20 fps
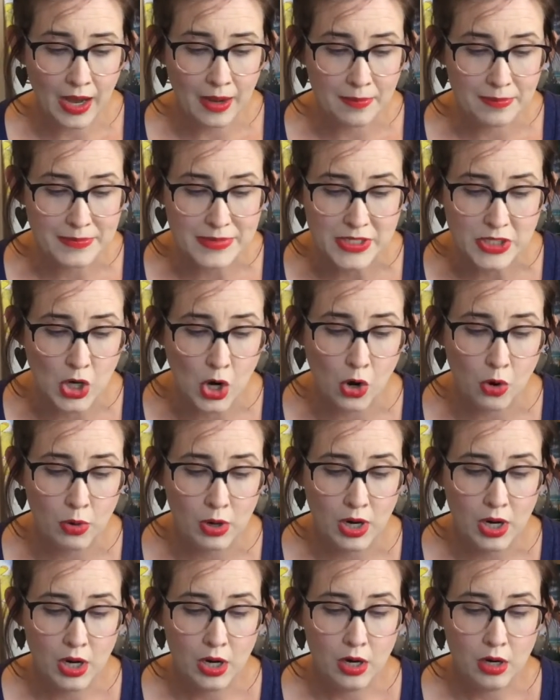So
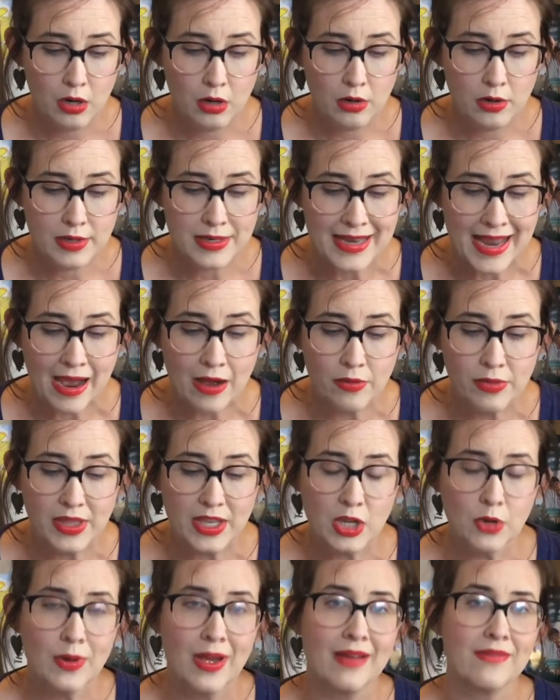now that
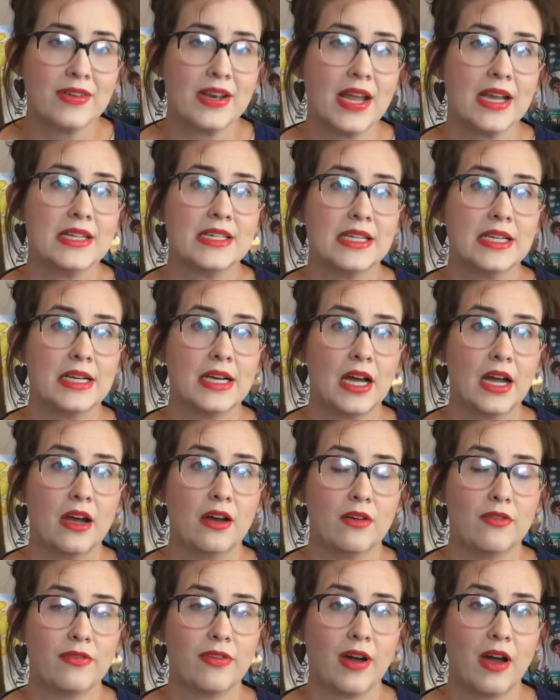you have an
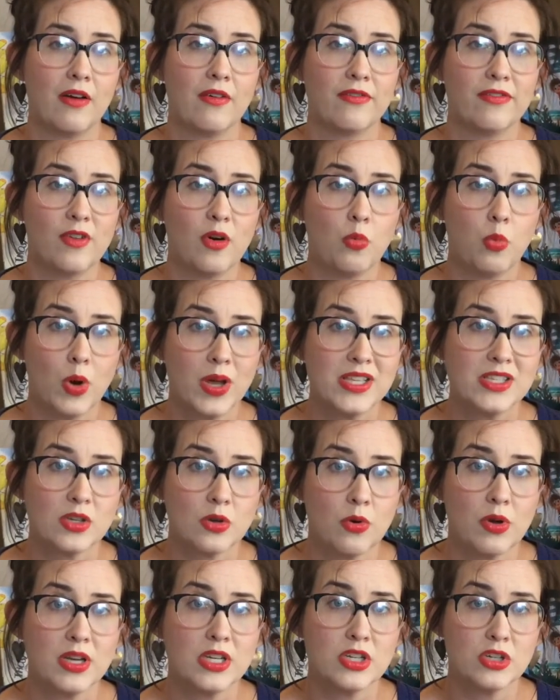idea of what's
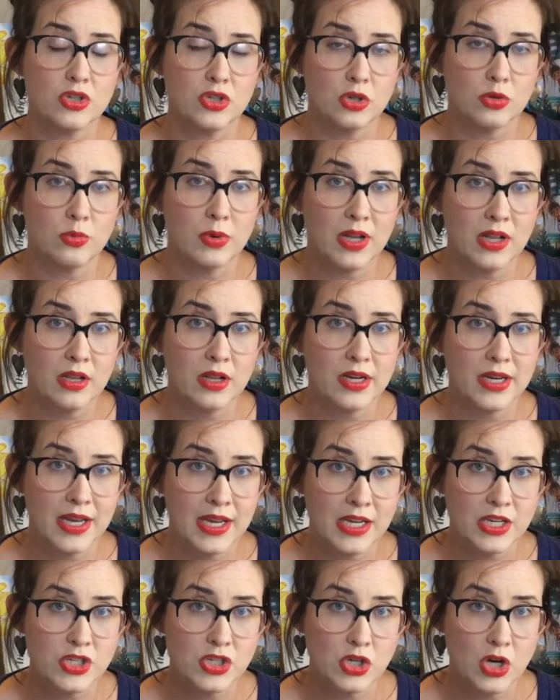going to do well on
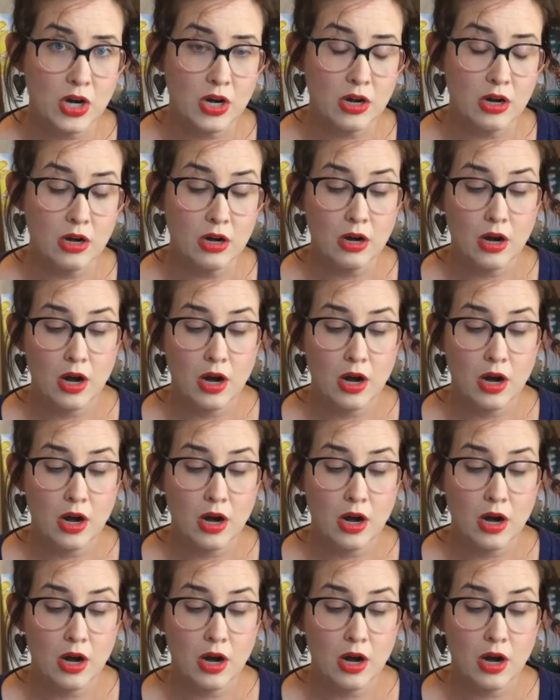Kickstarter,